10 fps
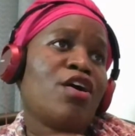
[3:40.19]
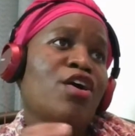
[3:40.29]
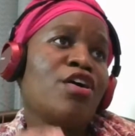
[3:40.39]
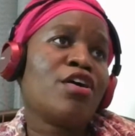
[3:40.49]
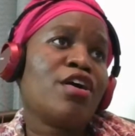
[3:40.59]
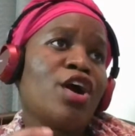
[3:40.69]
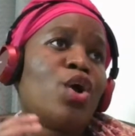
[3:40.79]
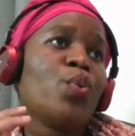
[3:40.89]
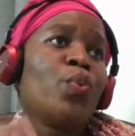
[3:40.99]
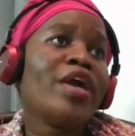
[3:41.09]
her
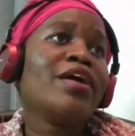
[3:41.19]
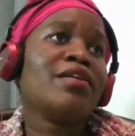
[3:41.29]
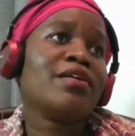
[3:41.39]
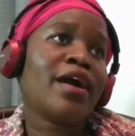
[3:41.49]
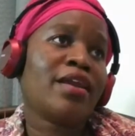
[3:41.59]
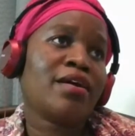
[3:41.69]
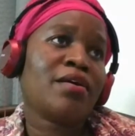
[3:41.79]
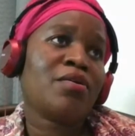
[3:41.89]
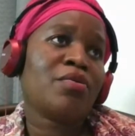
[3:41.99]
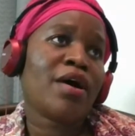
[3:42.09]
win kind
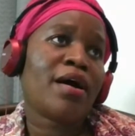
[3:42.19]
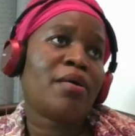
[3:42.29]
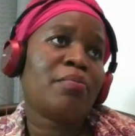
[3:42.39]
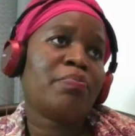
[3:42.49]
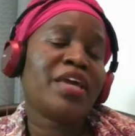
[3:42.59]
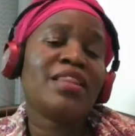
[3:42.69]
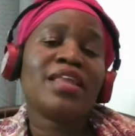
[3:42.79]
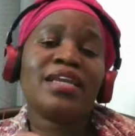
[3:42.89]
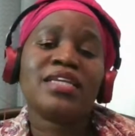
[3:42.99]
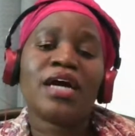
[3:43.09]
of
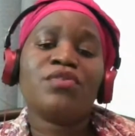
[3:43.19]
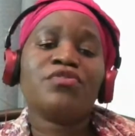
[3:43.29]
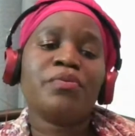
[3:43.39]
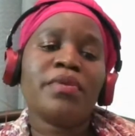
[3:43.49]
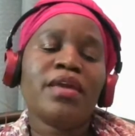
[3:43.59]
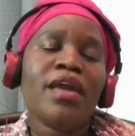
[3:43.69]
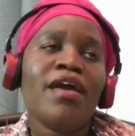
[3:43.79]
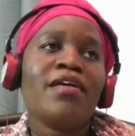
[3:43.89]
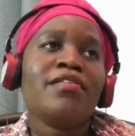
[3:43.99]
pinned that down for me.